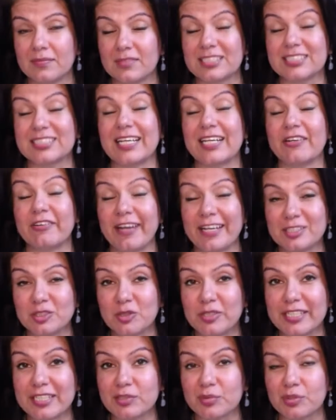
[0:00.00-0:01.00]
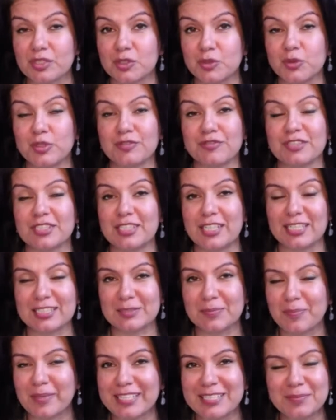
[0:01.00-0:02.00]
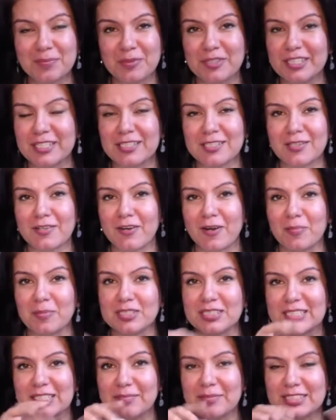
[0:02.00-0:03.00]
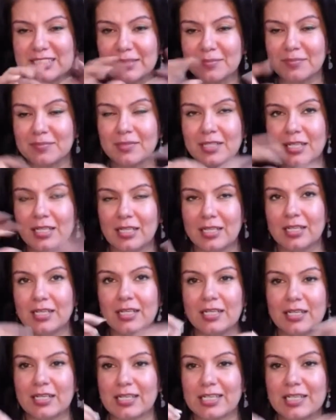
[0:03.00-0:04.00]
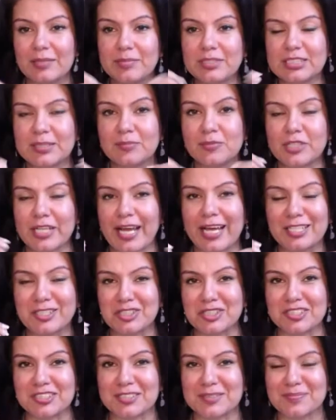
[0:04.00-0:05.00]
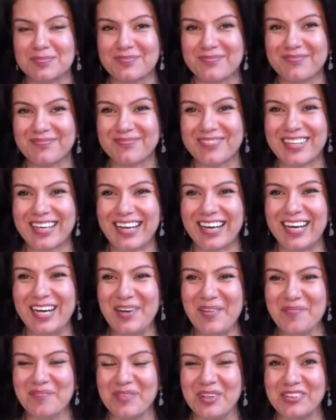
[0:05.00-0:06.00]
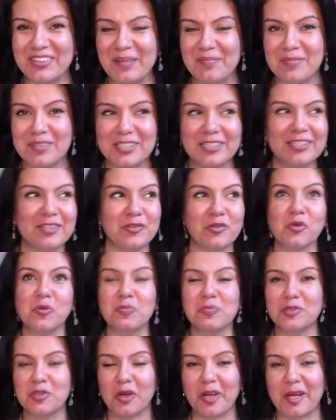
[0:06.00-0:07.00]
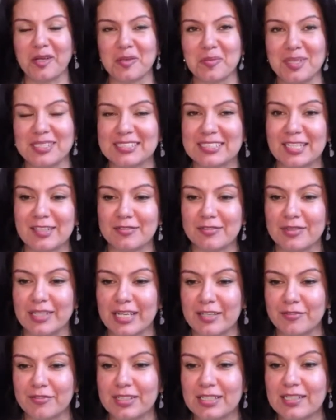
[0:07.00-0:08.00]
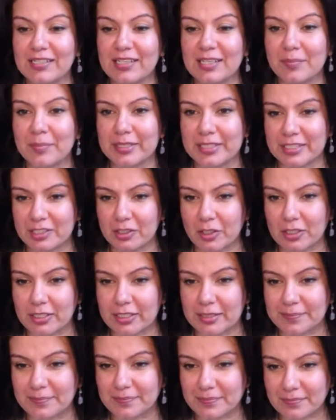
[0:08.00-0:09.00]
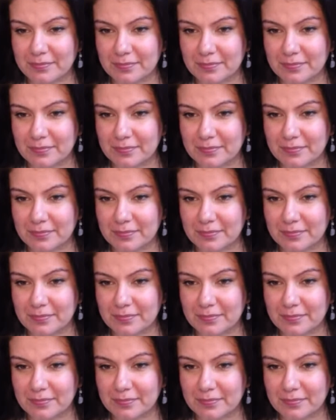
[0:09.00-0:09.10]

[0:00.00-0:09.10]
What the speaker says: Does that resonate with you? If it does, please put it in the comments. Give me some reactions. Because I'm in a room talking to myself, and I feel a little bit idiotic.